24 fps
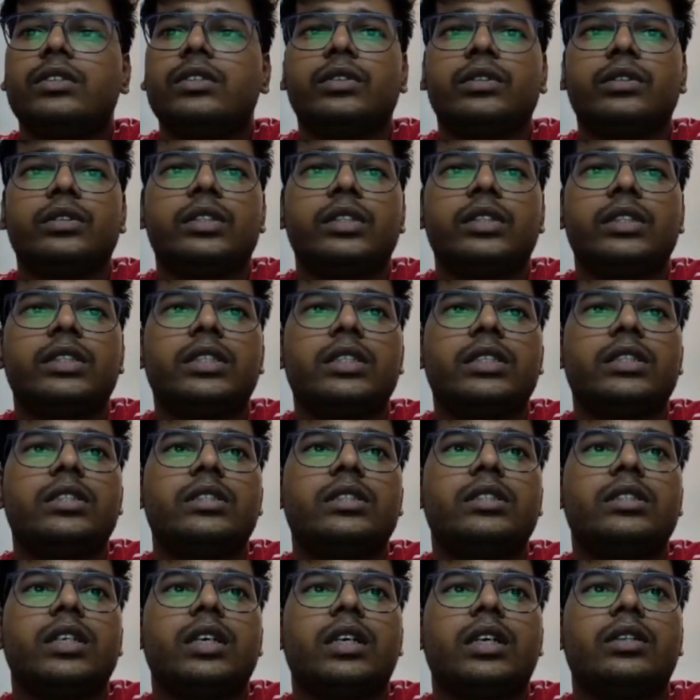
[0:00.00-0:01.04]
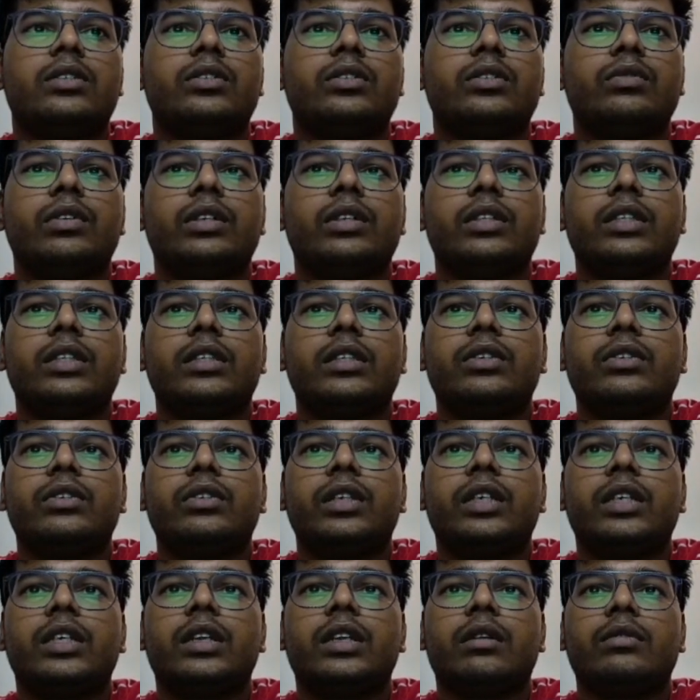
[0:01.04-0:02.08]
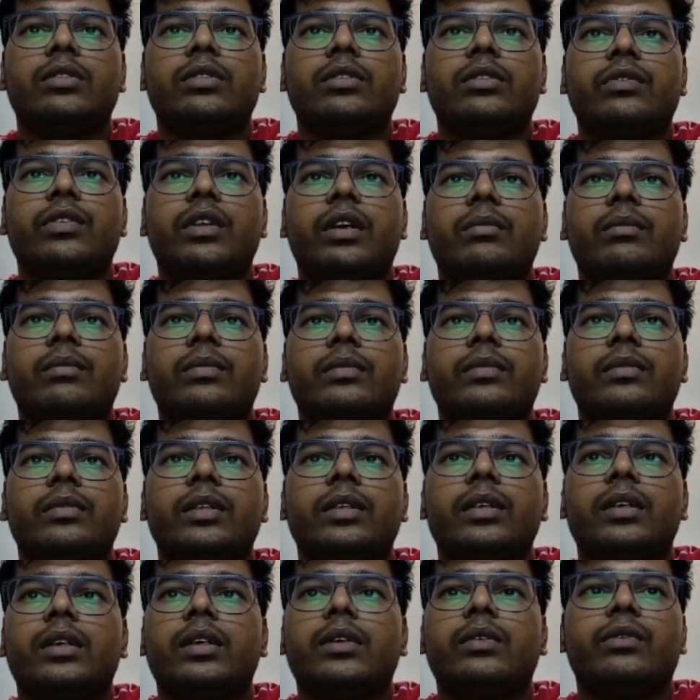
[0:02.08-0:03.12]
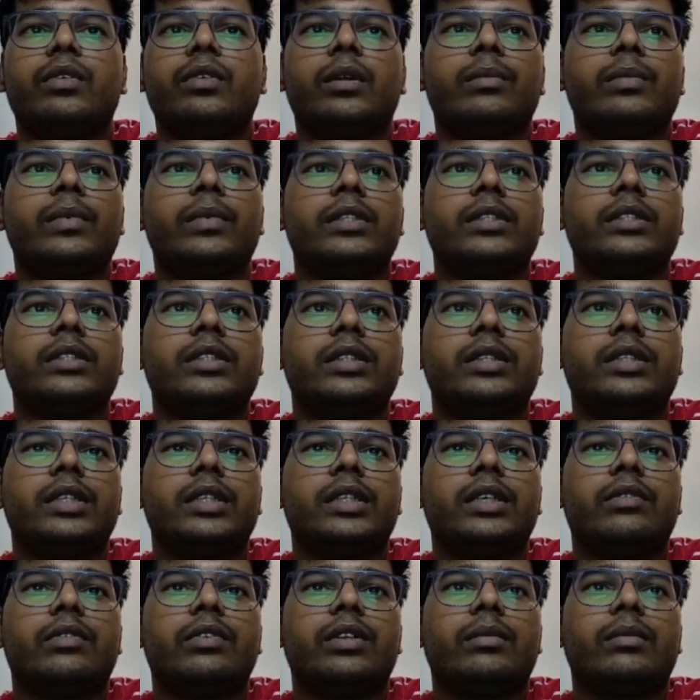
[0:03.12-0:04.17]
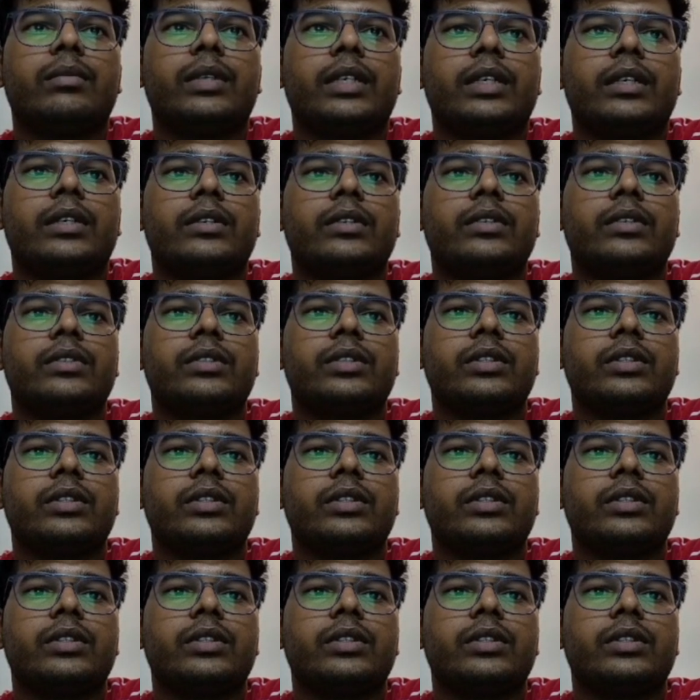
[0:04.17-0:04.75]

So this is also one thing you can observe from this data frame thing.